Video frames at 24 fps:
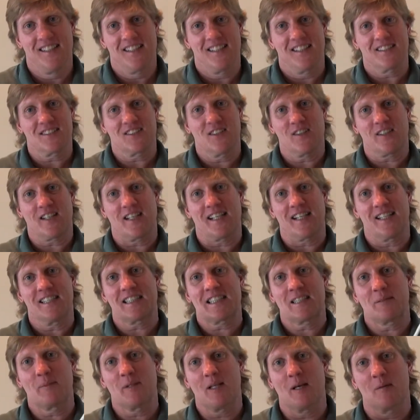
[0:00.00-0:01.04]
Is look, it gets
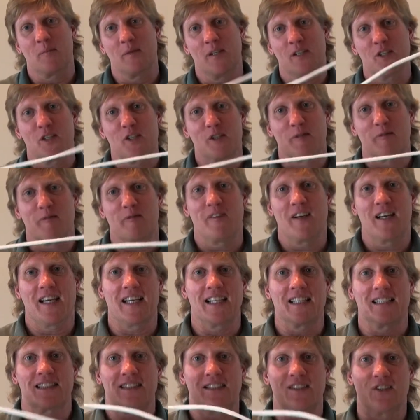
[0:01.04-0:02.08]
to be up near your
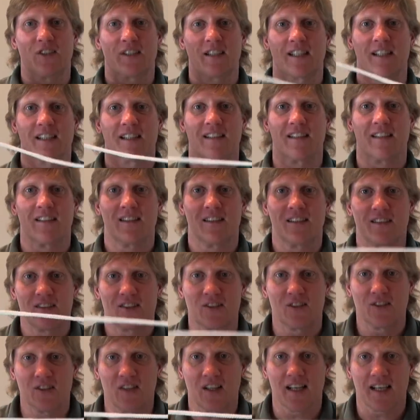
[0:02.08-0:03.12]
face. You can
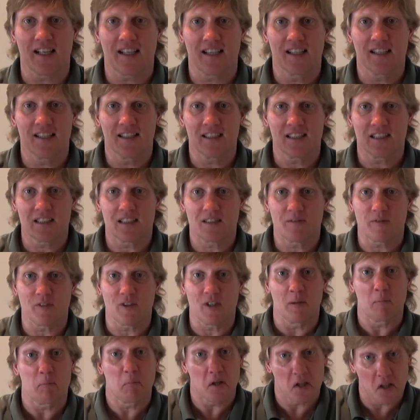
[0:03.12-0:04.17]
do like this
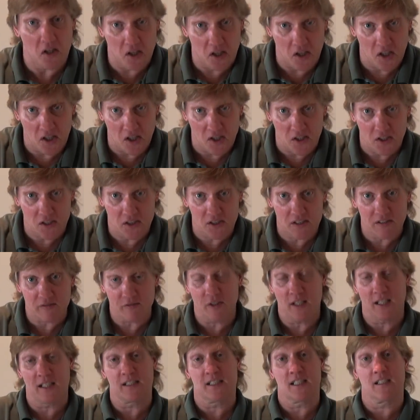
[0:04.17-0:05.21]
for applause if
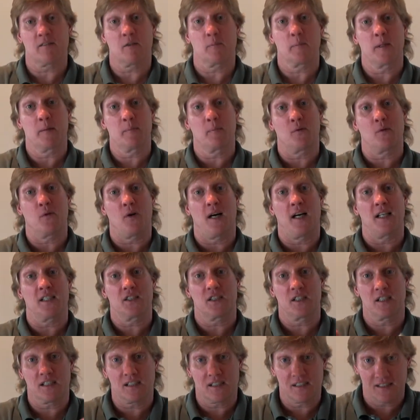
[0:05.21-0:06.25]
you had several people
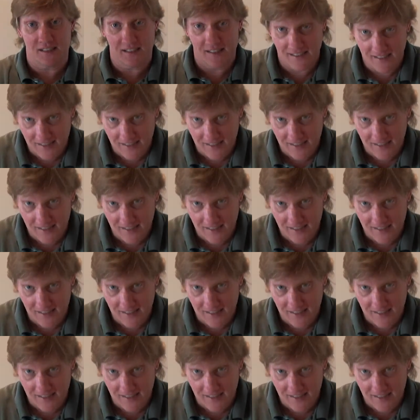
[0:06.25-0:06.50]
watching.